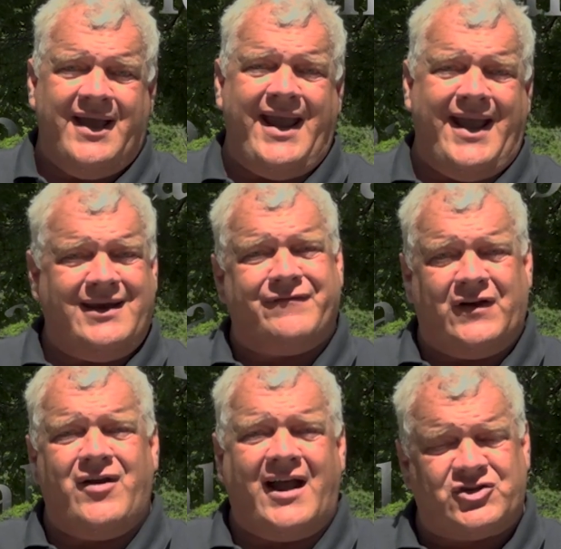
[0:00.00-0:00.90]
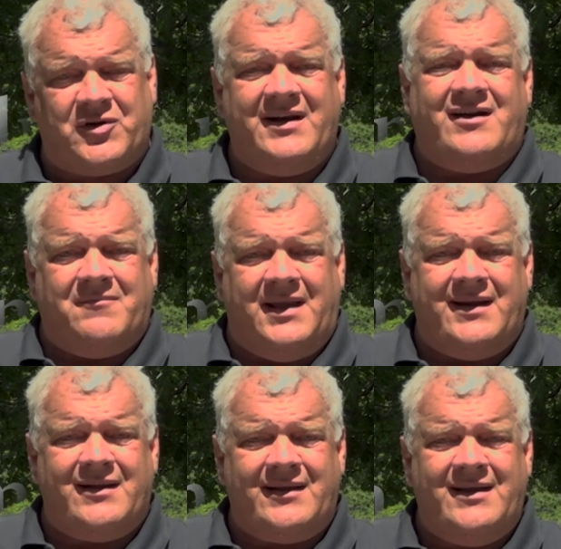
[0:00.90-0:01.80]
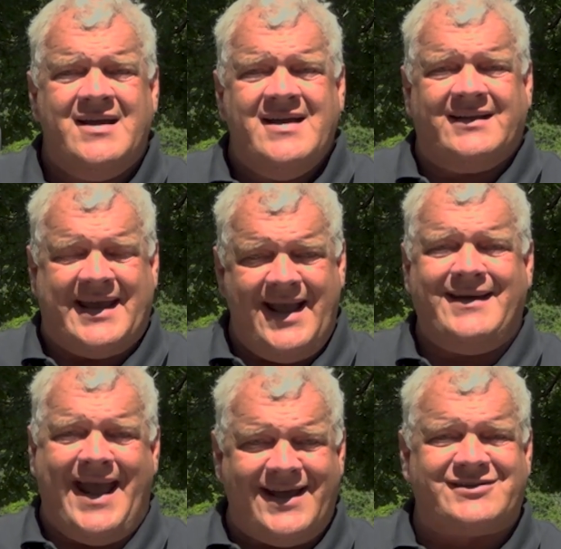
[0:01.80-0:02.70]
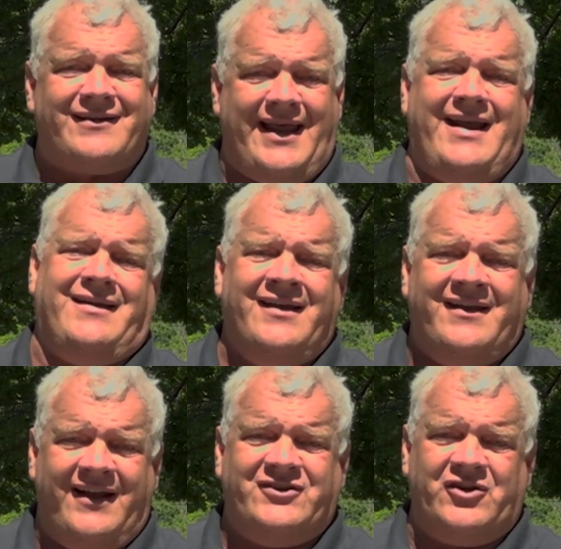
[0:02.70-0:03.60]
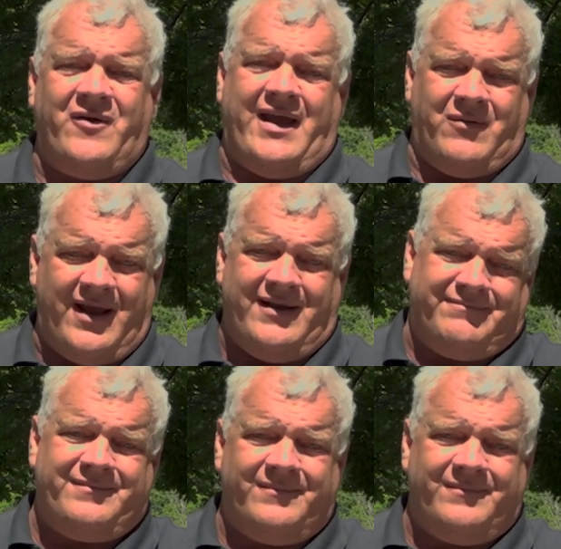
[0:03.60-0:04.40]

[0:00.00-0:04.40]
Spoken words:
and if they're not treated immediately, can escalate into a